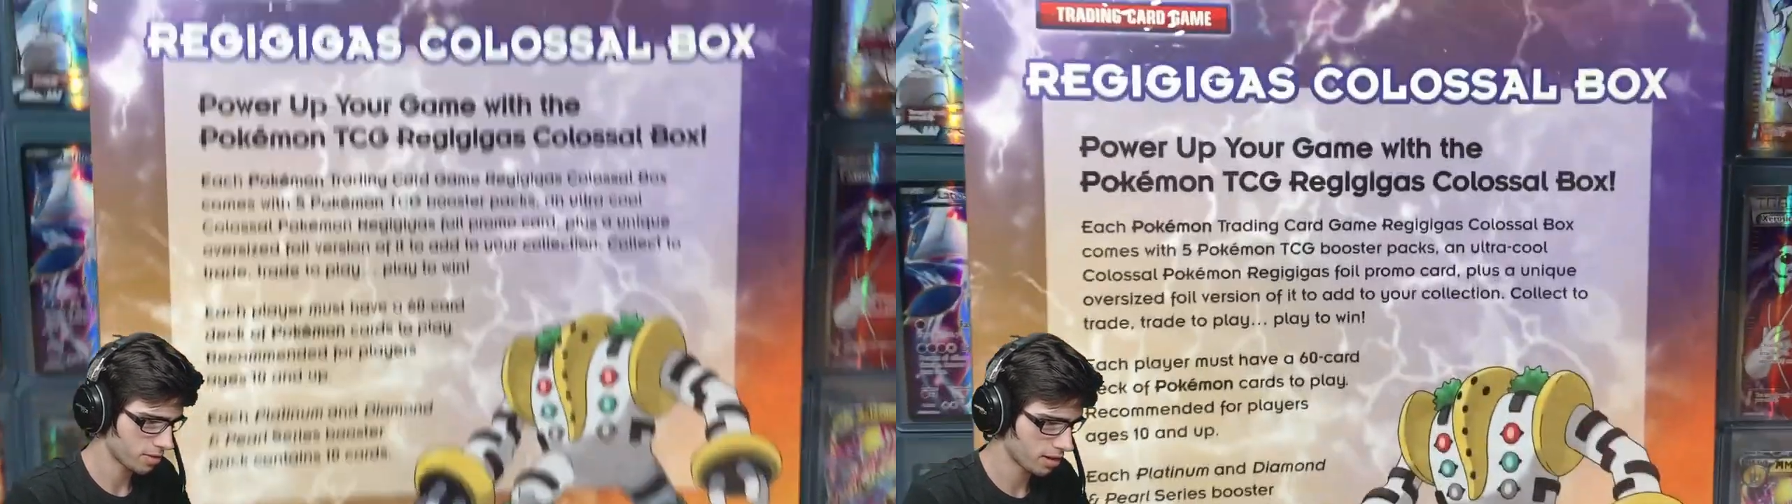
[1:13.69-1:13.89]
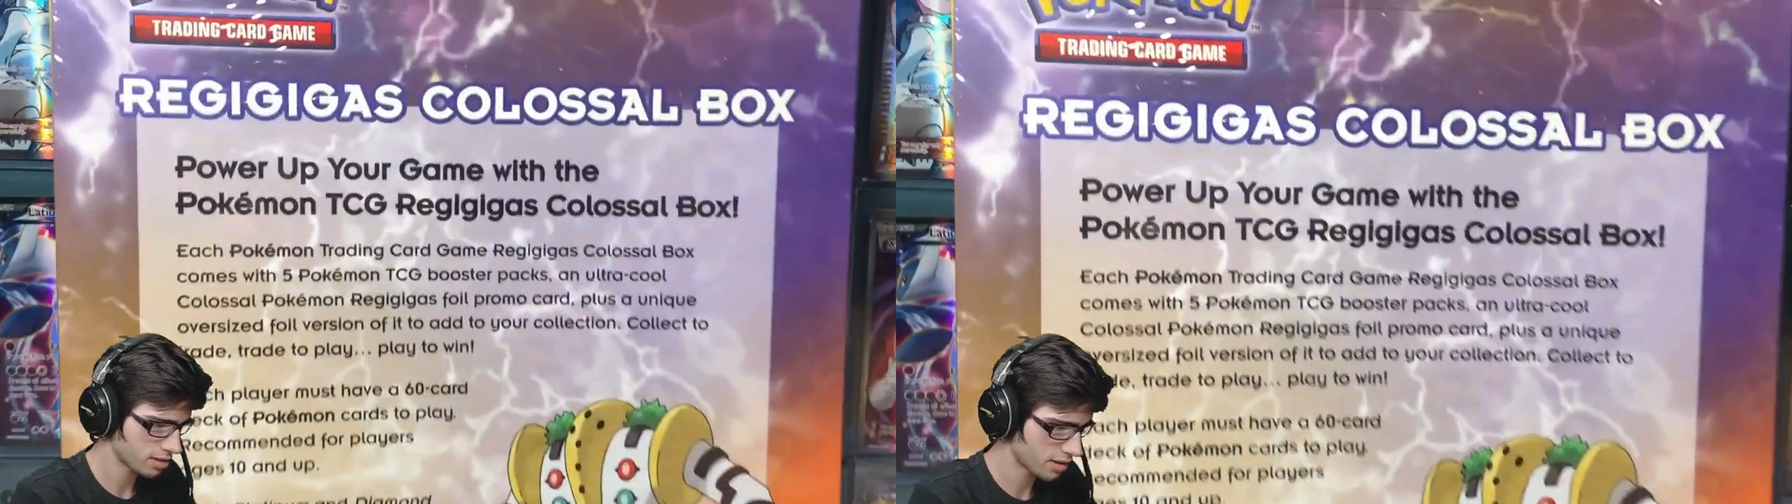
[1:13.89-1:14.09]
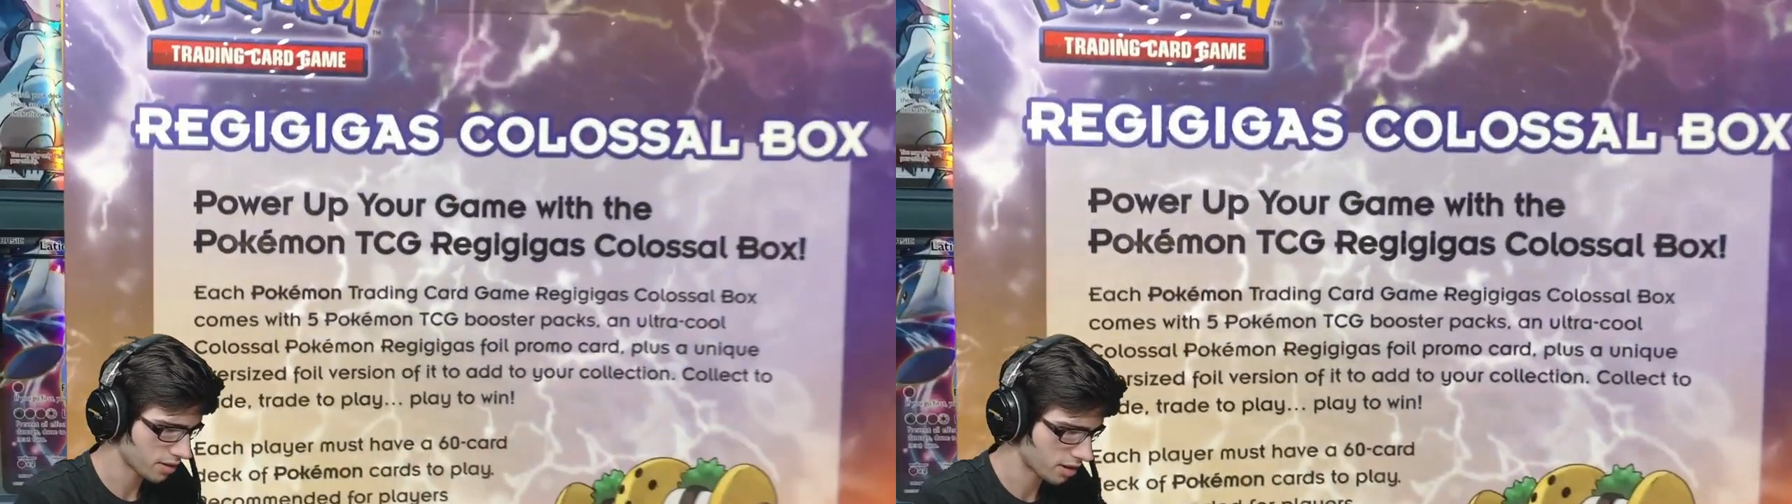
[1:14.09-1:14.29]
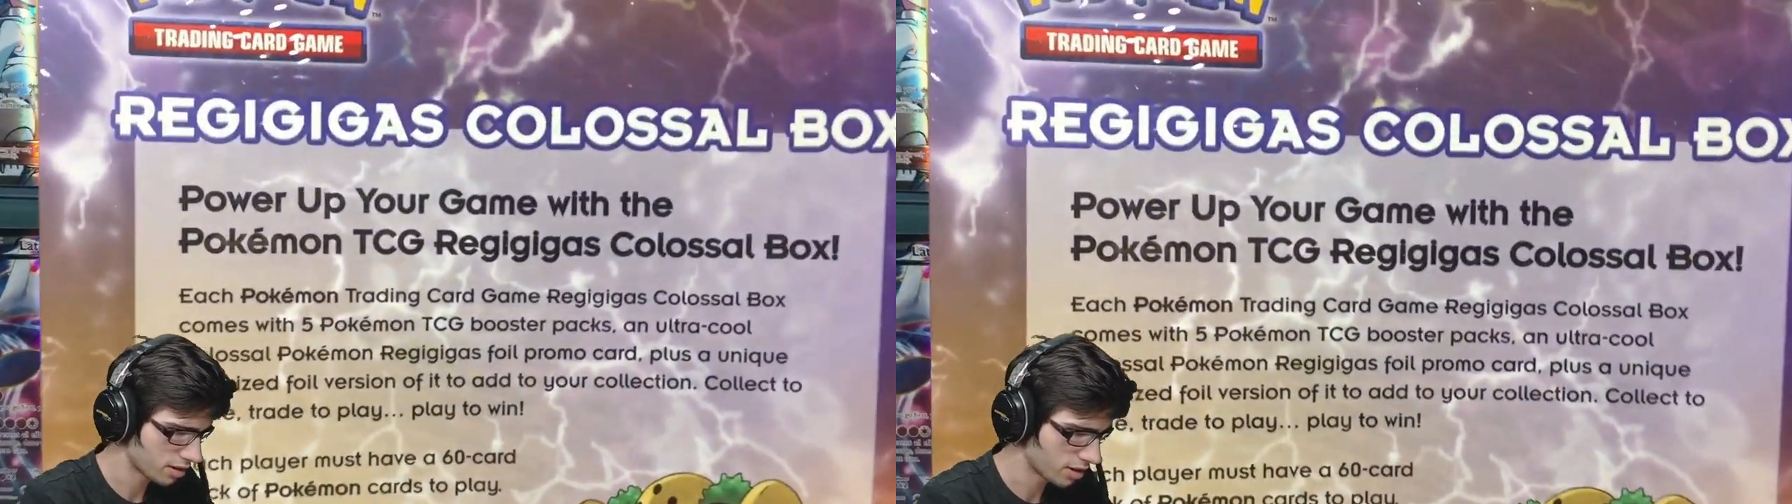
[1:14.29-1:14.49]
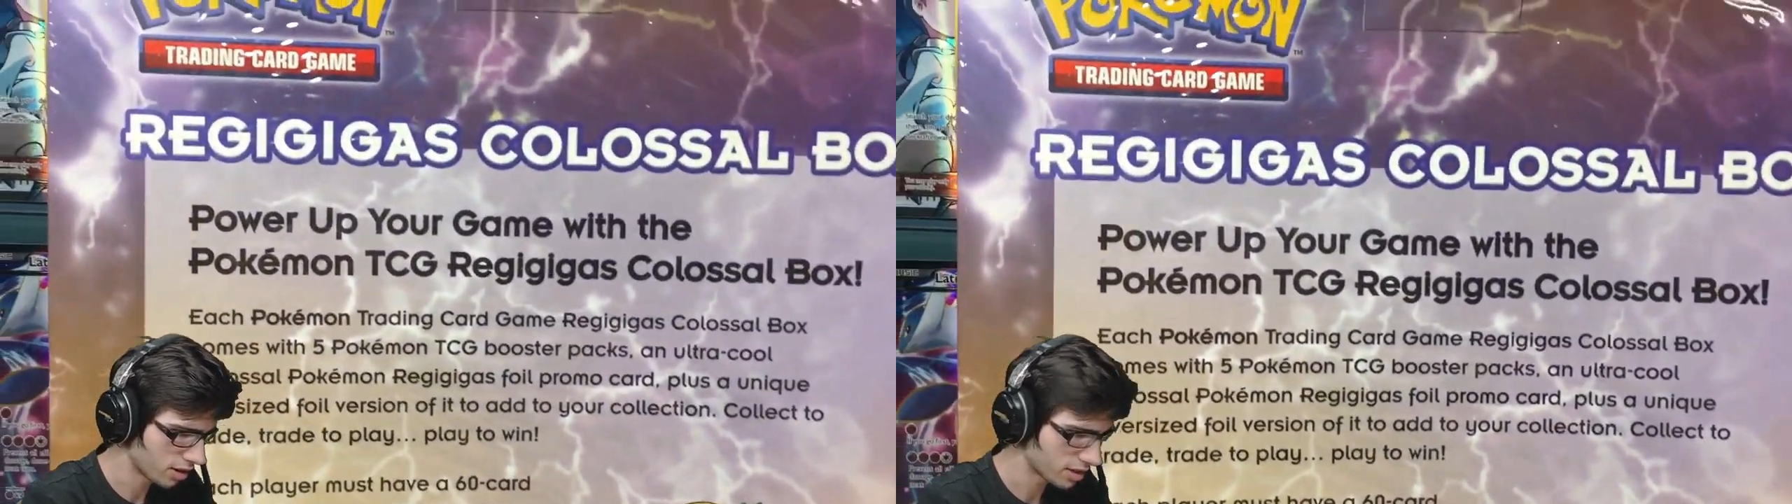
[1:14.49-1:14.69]
But let's have a
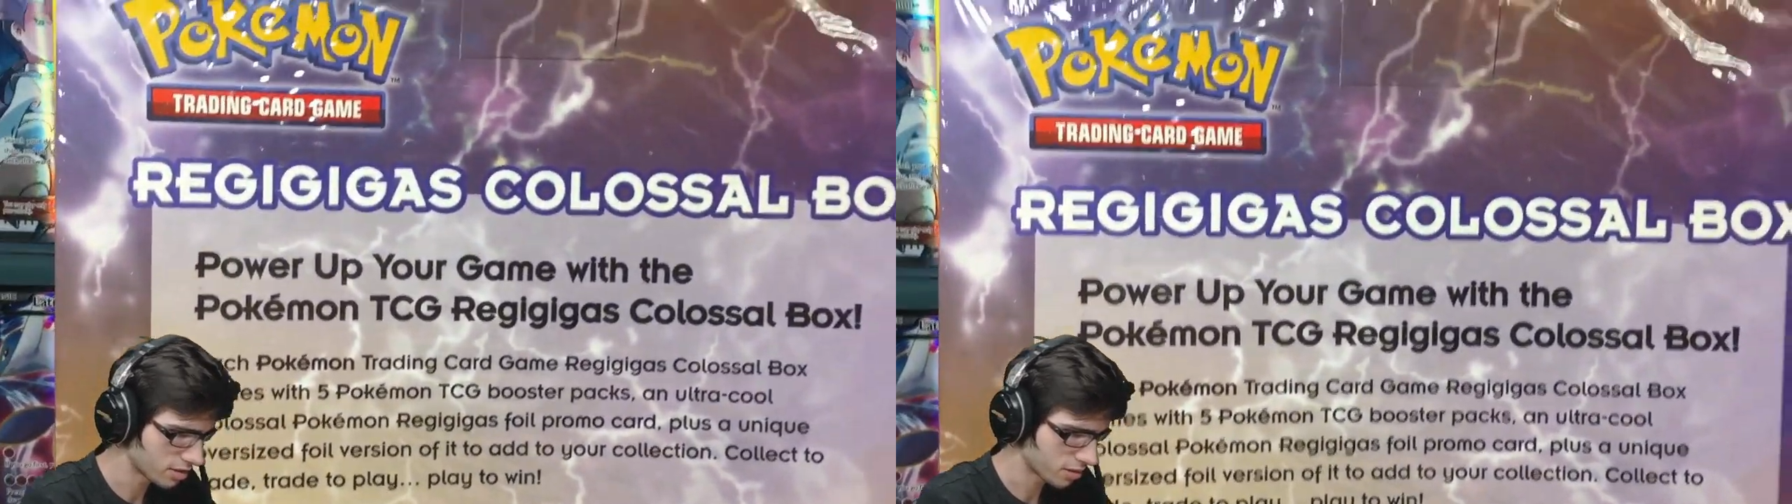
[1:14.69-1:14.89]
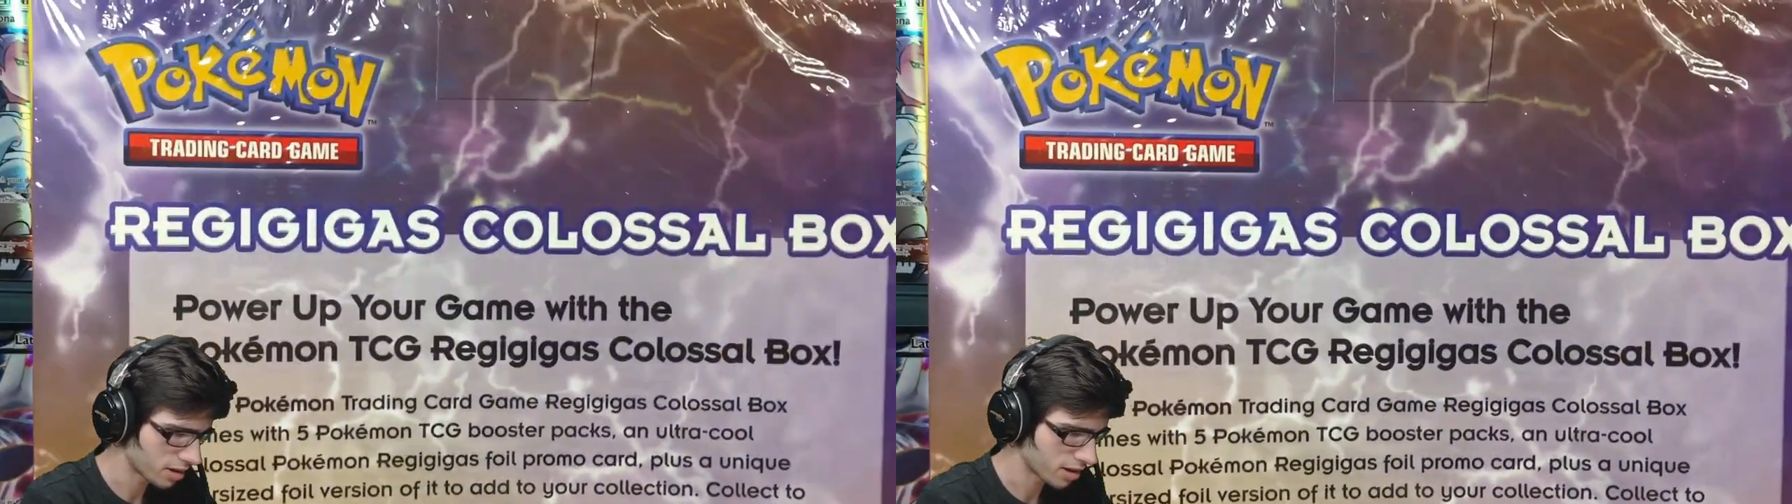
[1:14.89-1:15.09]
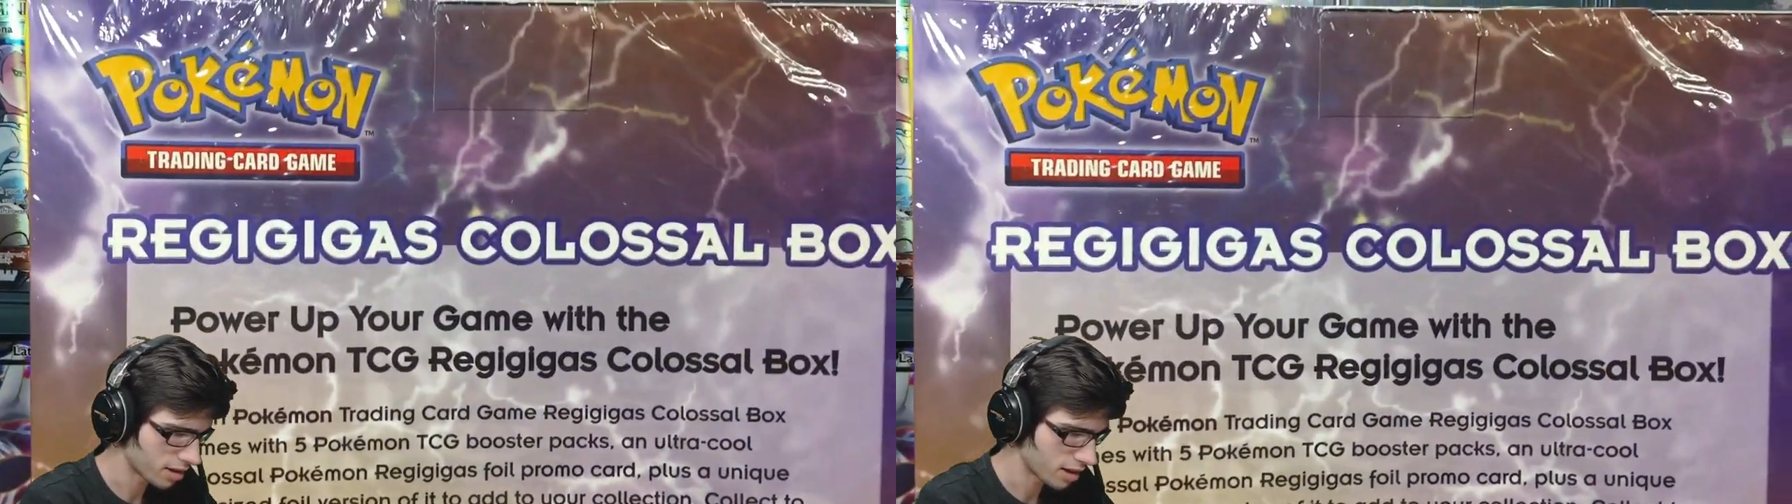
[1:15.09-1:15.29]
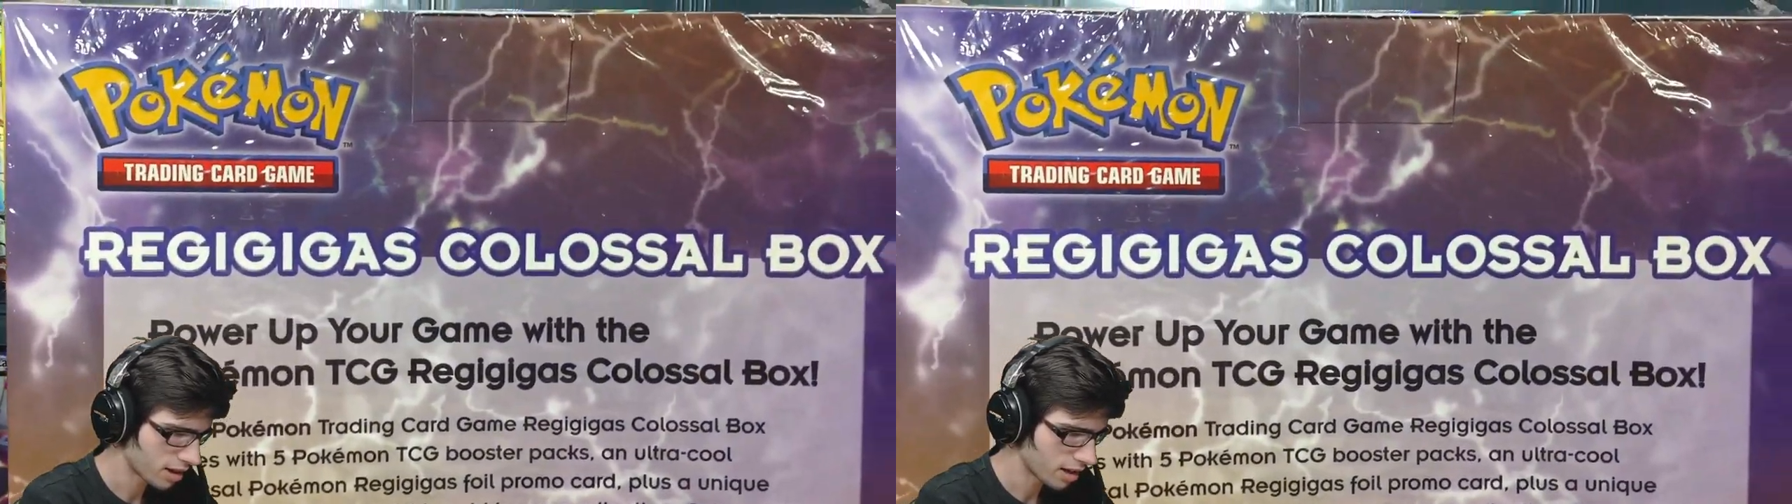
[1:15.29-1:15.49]
nice look here.